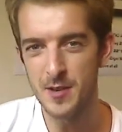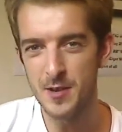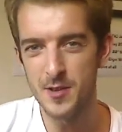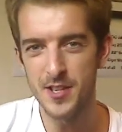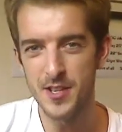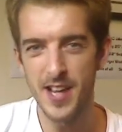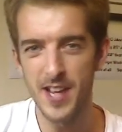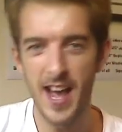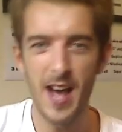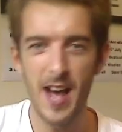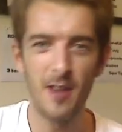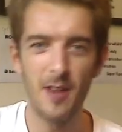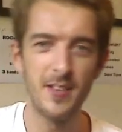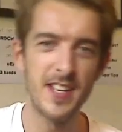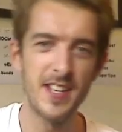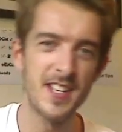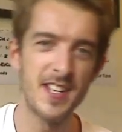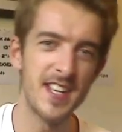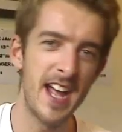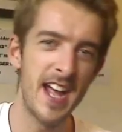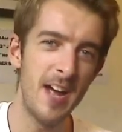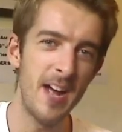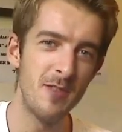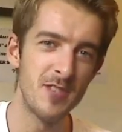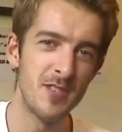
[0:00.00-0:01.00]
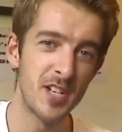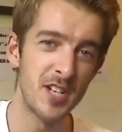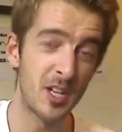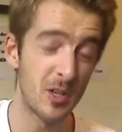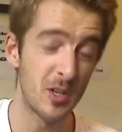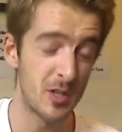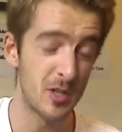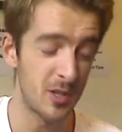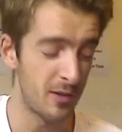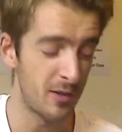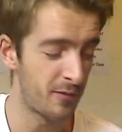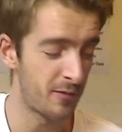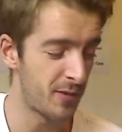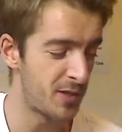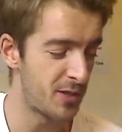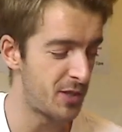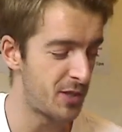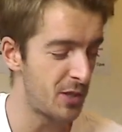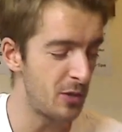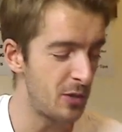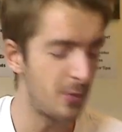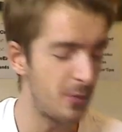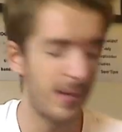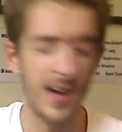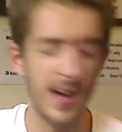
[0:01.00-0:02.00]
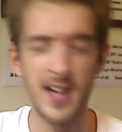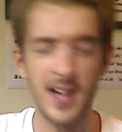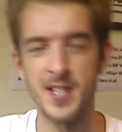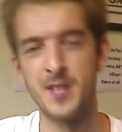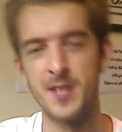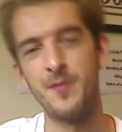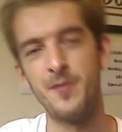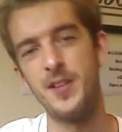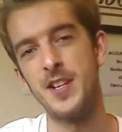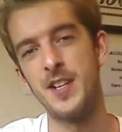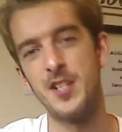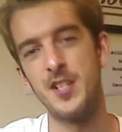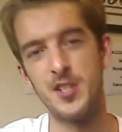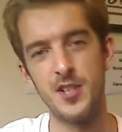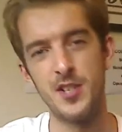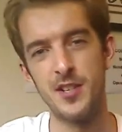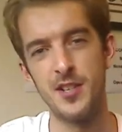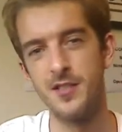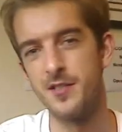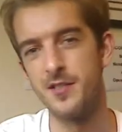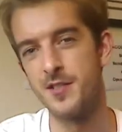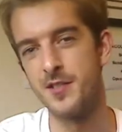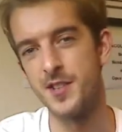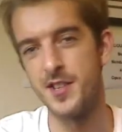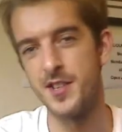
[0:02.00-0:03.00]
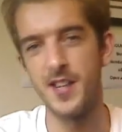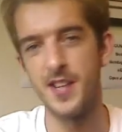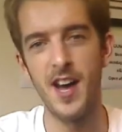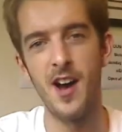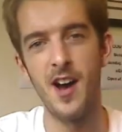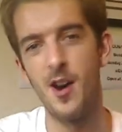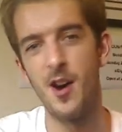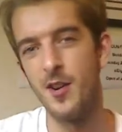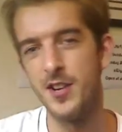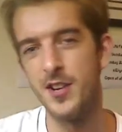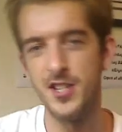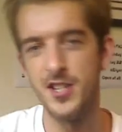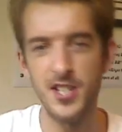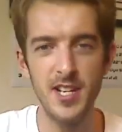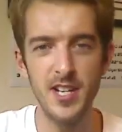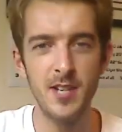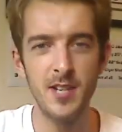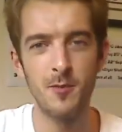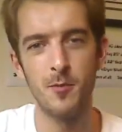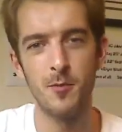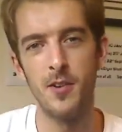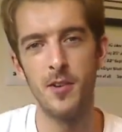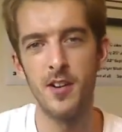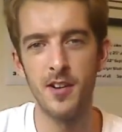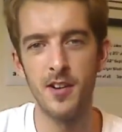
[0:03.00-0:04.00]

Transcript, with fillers: get used to how they sound. You could do it for two bars of each and start on a G.